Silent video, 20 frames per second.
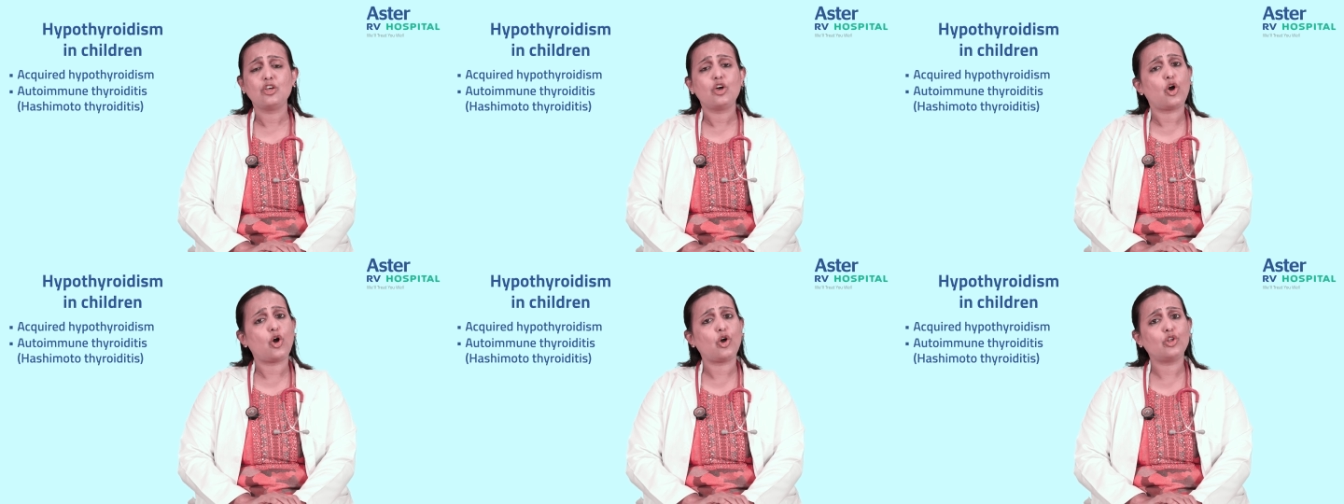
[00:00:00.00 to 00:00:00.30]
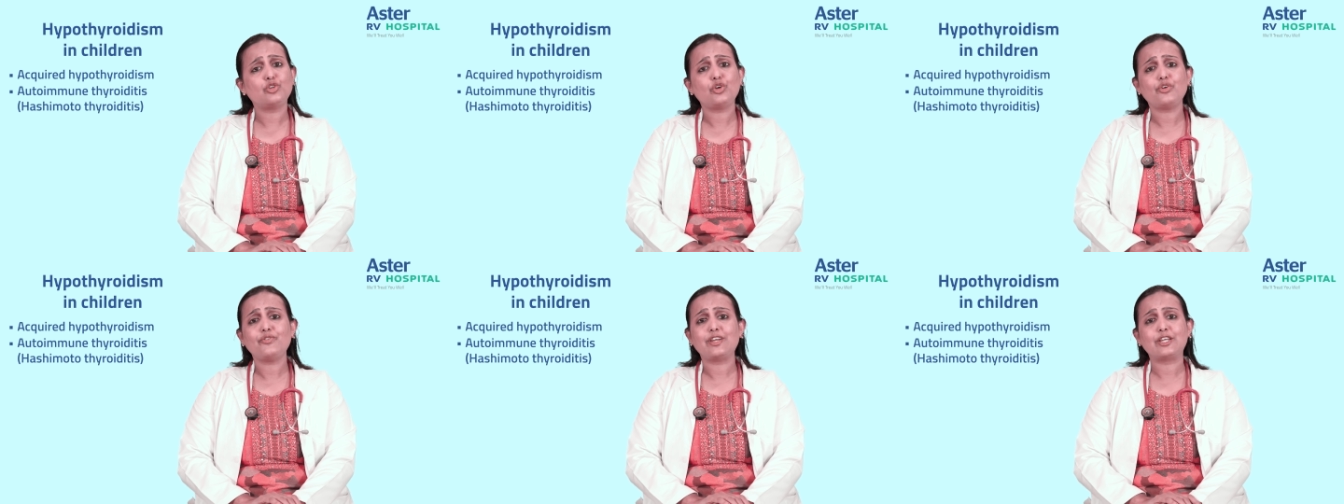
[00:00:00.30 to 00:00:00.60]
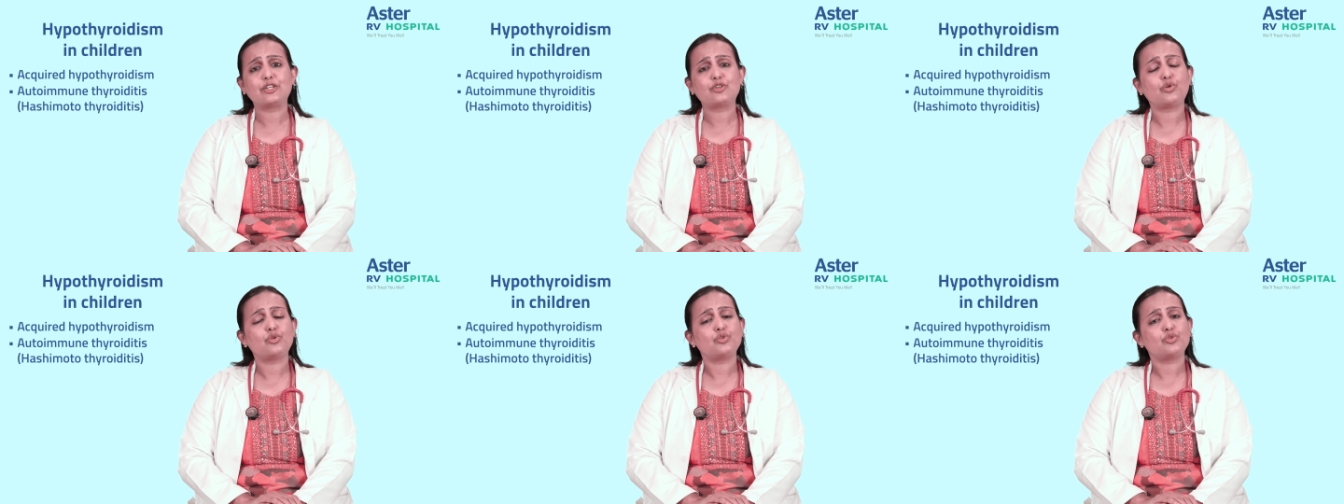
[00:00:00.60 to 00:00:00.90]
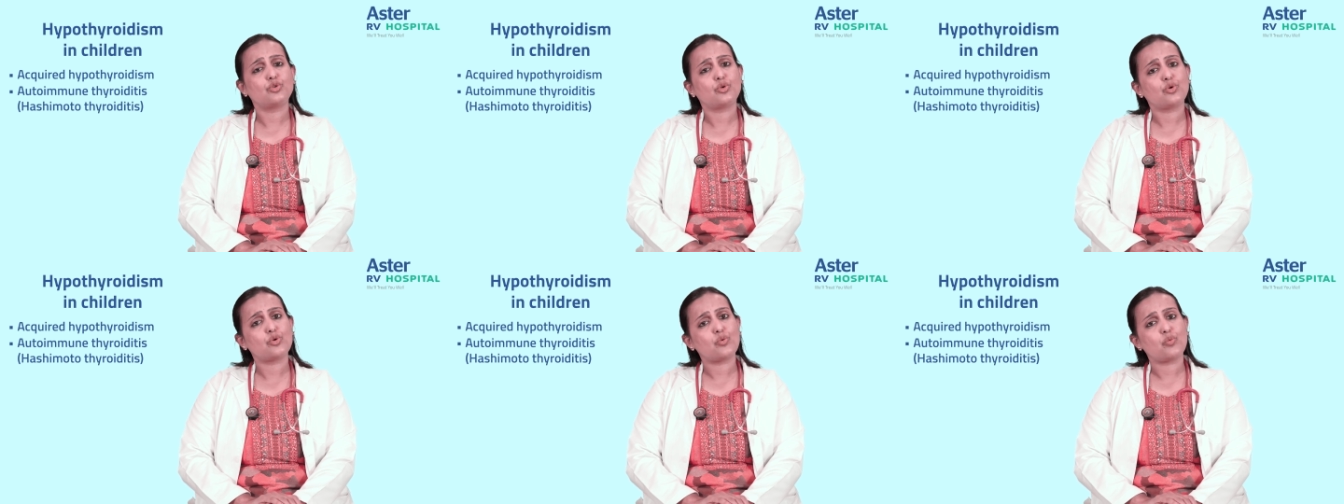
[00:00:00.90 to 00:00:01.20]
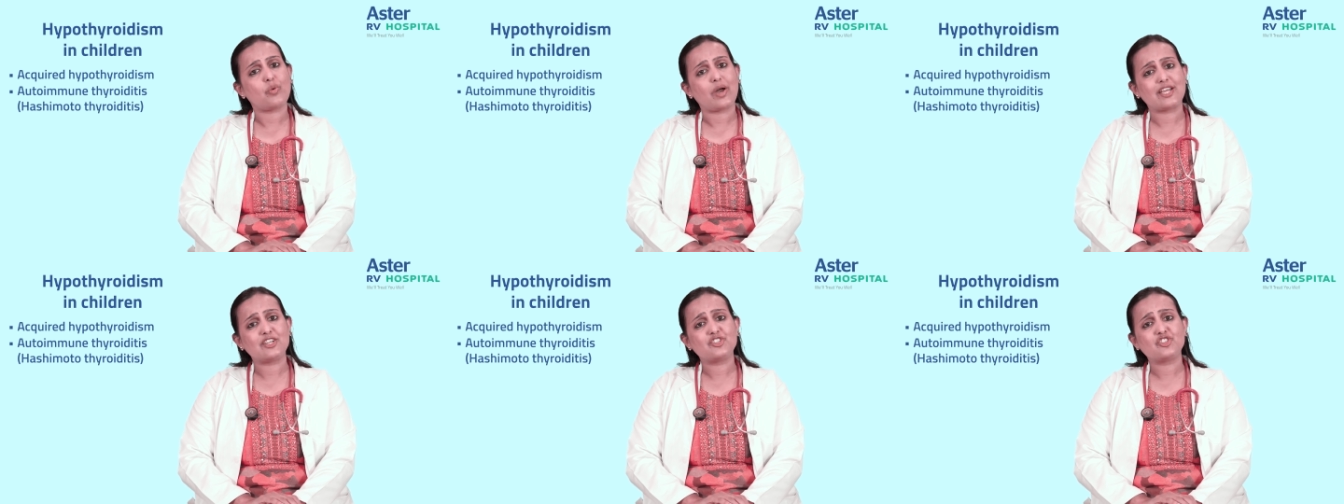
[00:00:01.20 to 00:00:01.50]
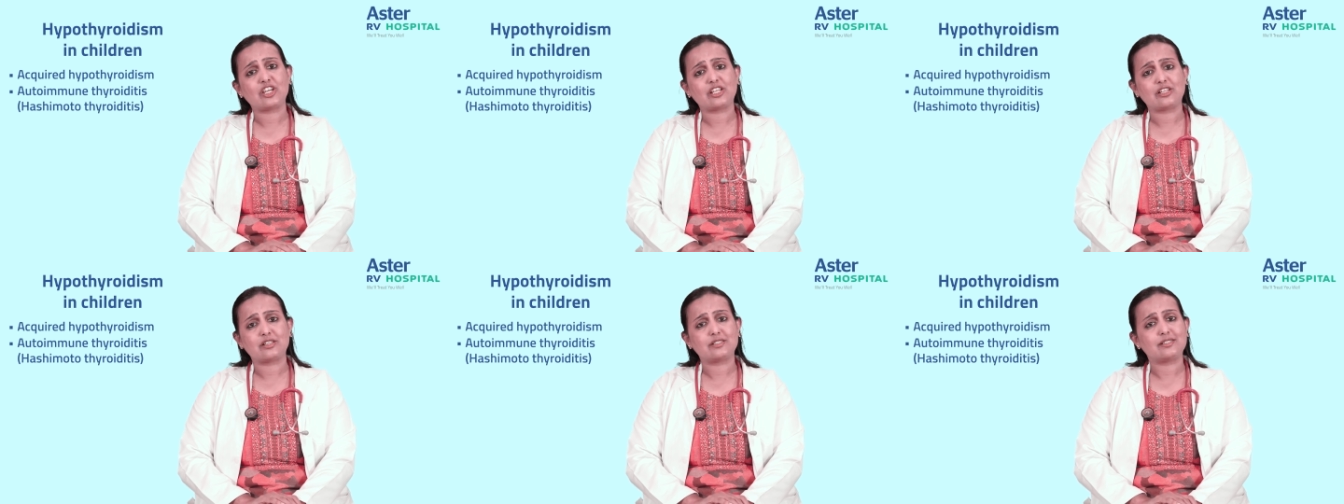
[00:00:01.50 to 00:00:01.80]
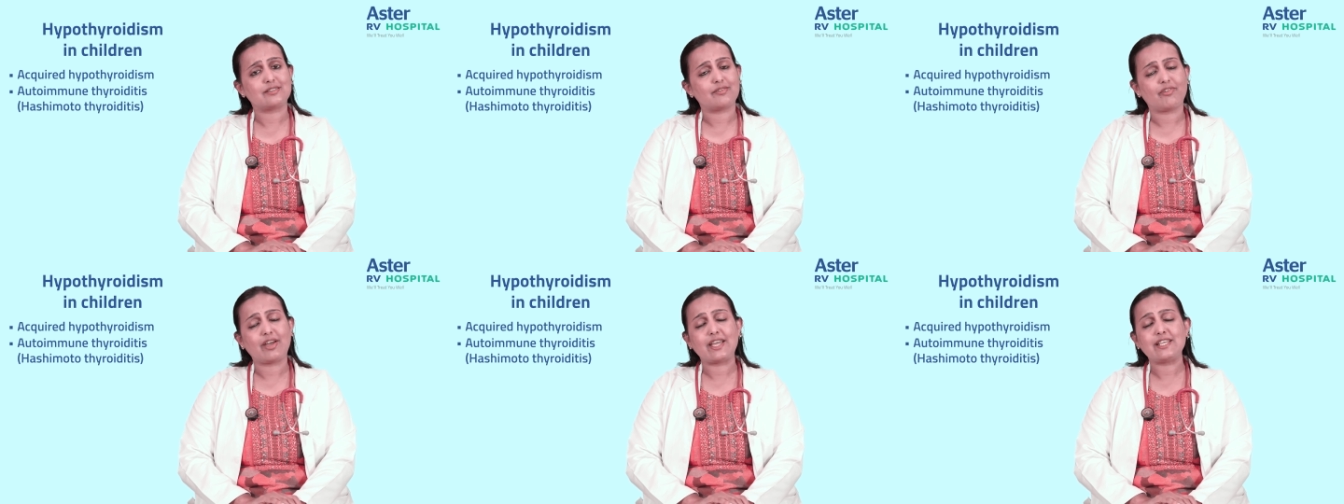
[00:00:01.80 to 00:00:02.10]
Although we don't know
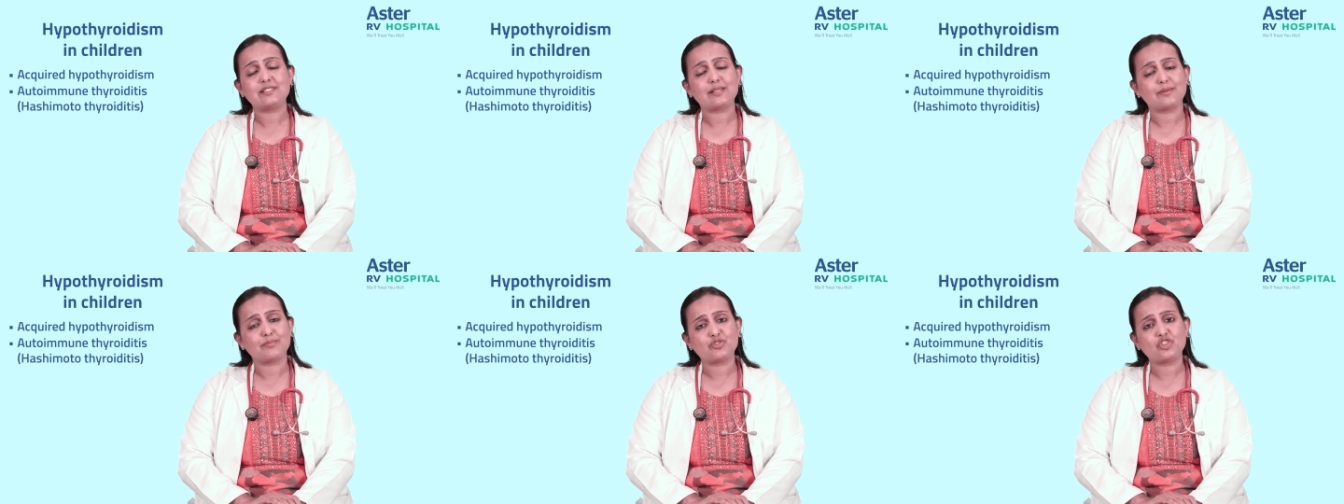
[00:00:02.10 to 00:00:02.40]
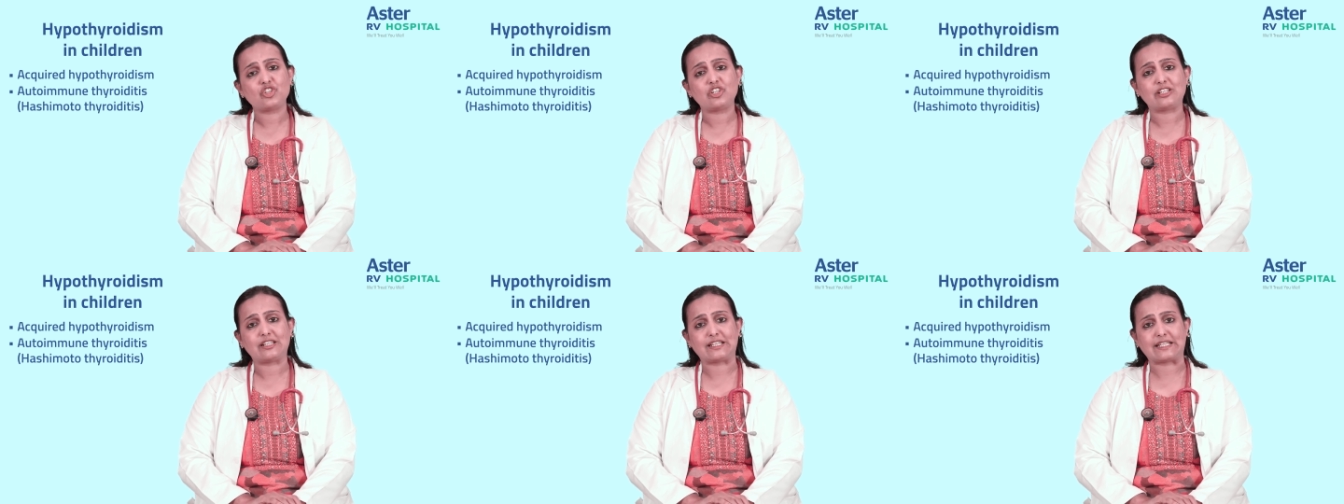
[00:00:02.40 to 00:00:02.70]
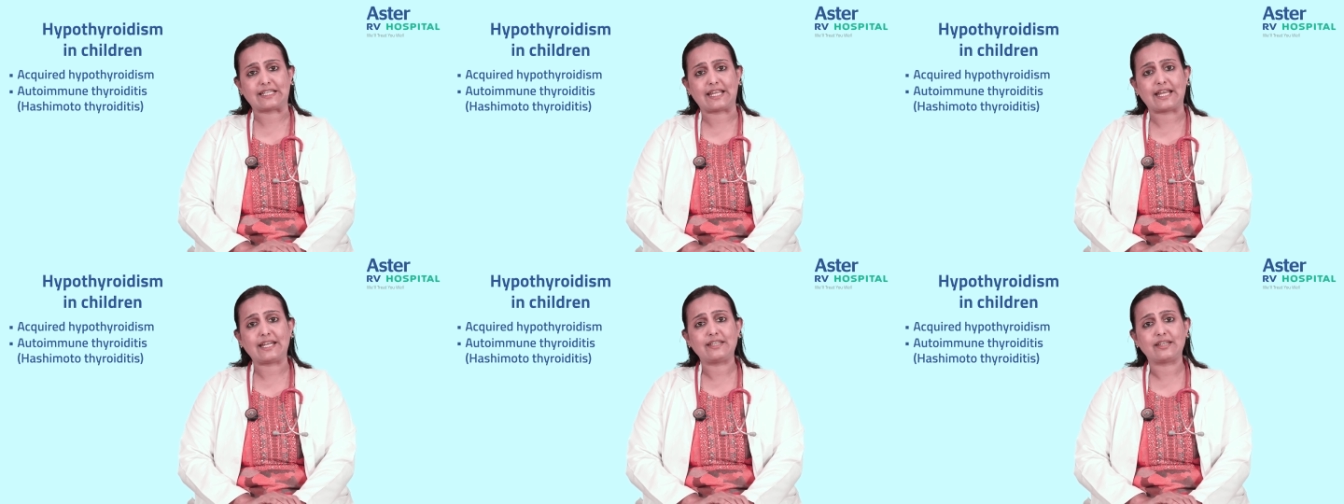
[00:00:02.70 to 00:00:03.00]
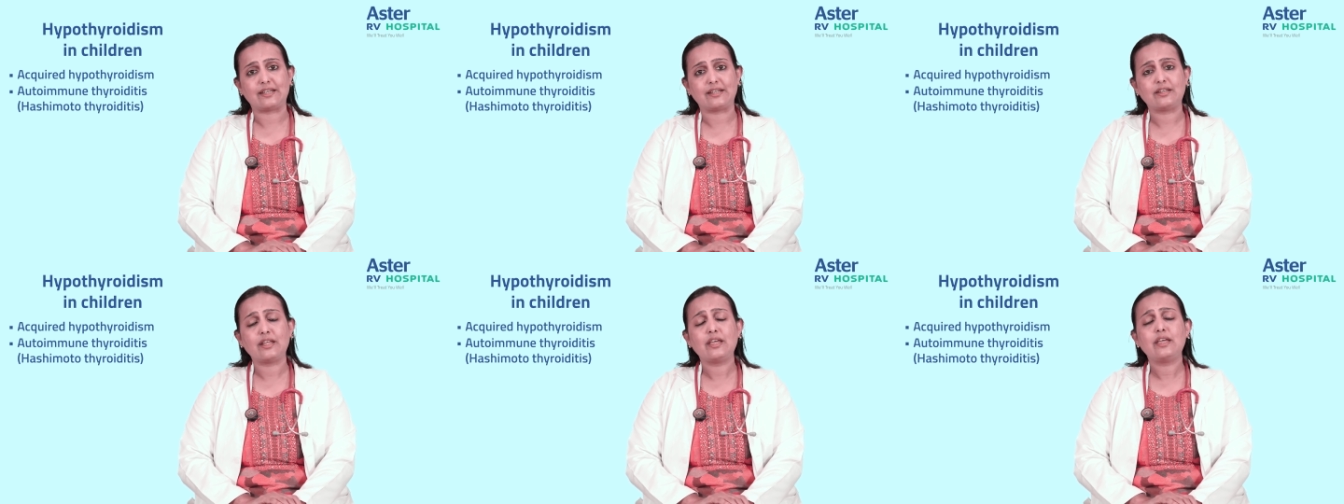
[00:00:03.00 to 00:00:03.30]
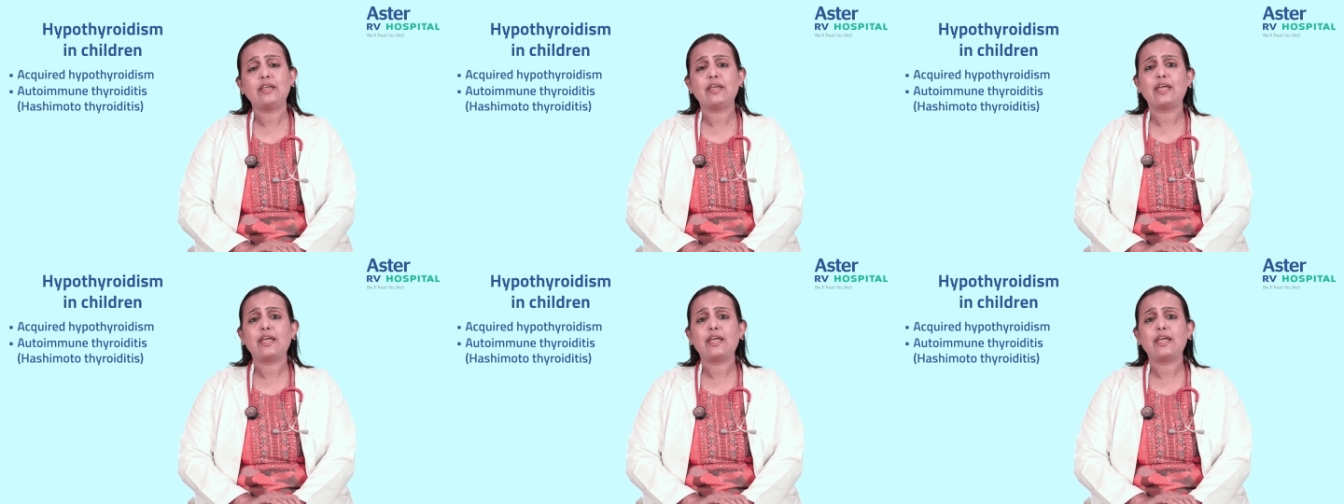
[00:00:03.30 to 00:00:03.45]
why some children get it,